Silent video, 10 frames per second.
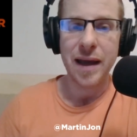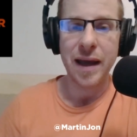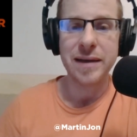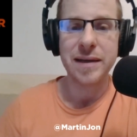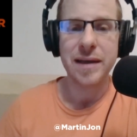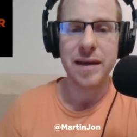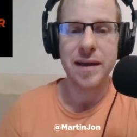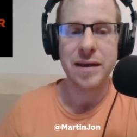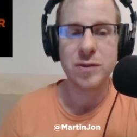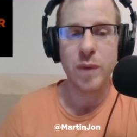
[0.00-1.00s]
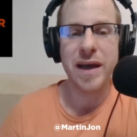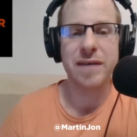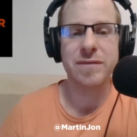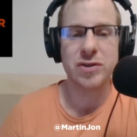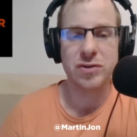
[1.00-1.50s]
and his
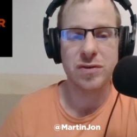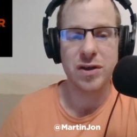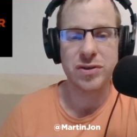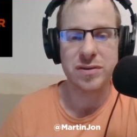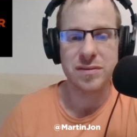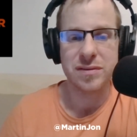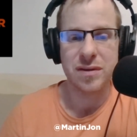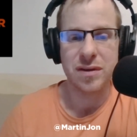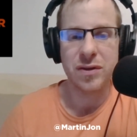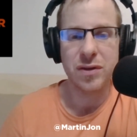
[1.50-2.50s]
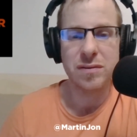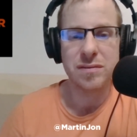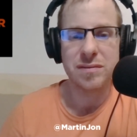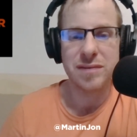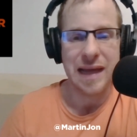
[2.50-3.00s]
wake of destruction, although
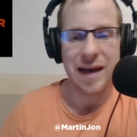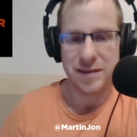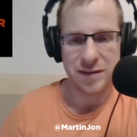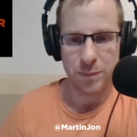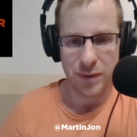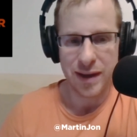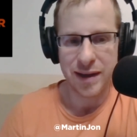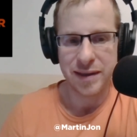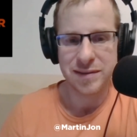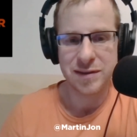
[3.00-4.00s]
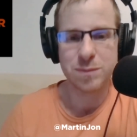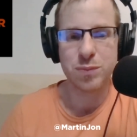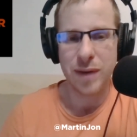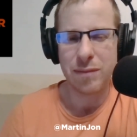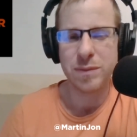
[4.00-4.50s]
not a surprise, is
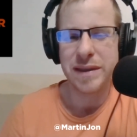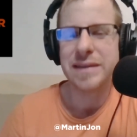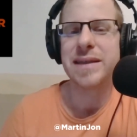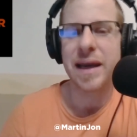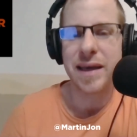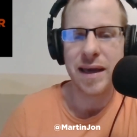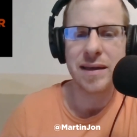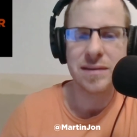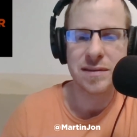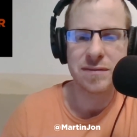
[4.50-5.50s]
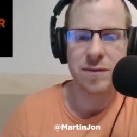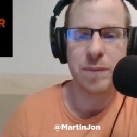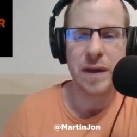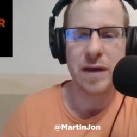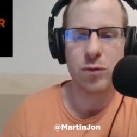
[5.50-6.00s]
probably decades
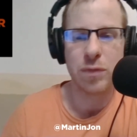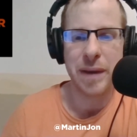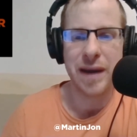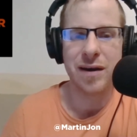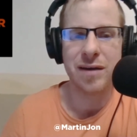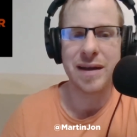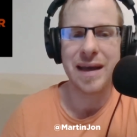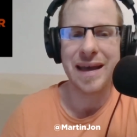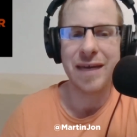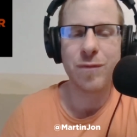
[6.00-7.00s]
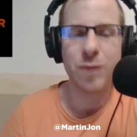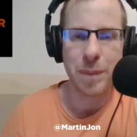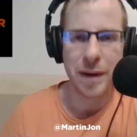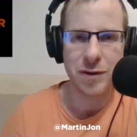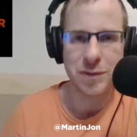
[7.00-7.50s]
from being repaired, if
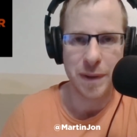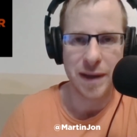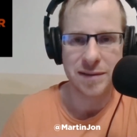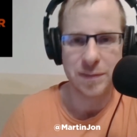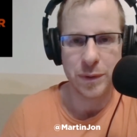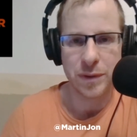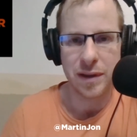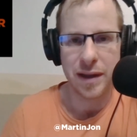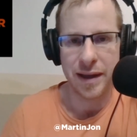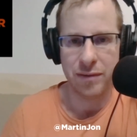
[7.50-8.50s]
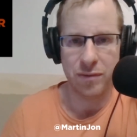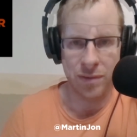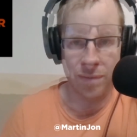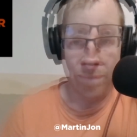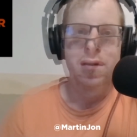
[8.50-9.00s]
repair is possible at
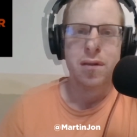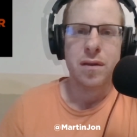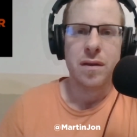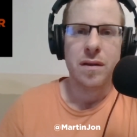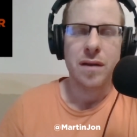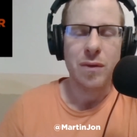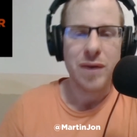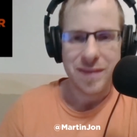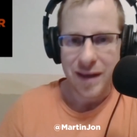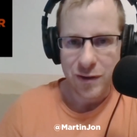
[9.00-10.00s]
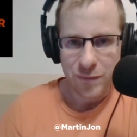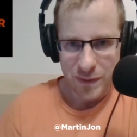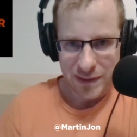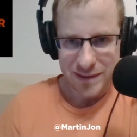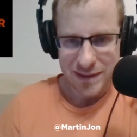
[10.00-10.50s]
all. I want to thank you
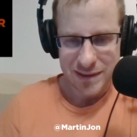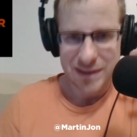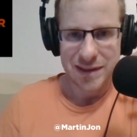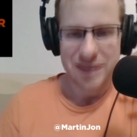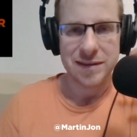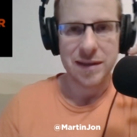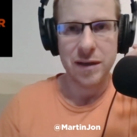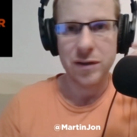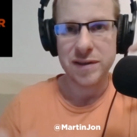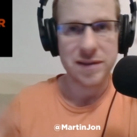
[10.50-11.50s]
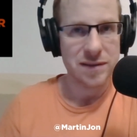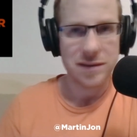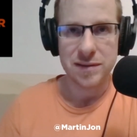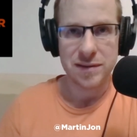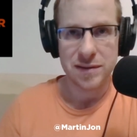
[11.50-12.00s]
for listening to this. I know this is
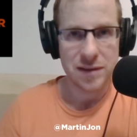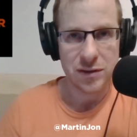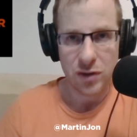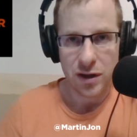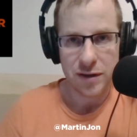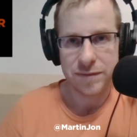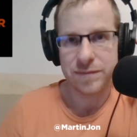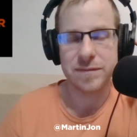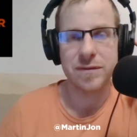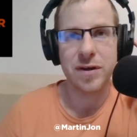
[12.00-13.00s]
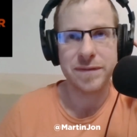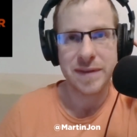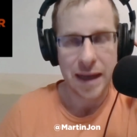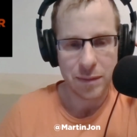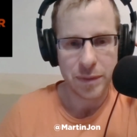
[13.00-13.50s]
a little off
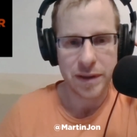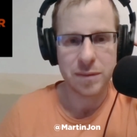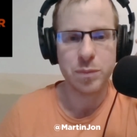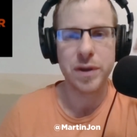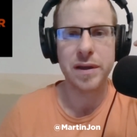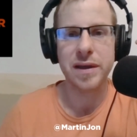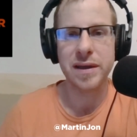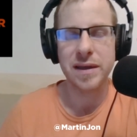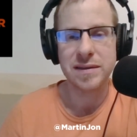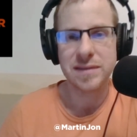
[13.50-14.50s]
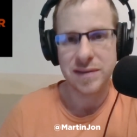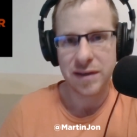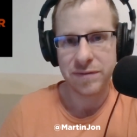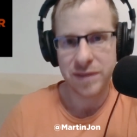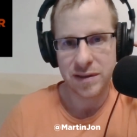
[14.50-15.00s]
topic, but it is
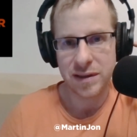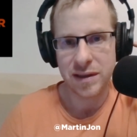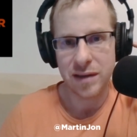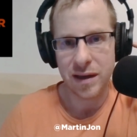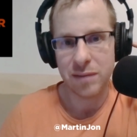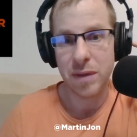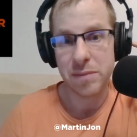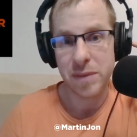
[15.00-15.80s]
definitely on my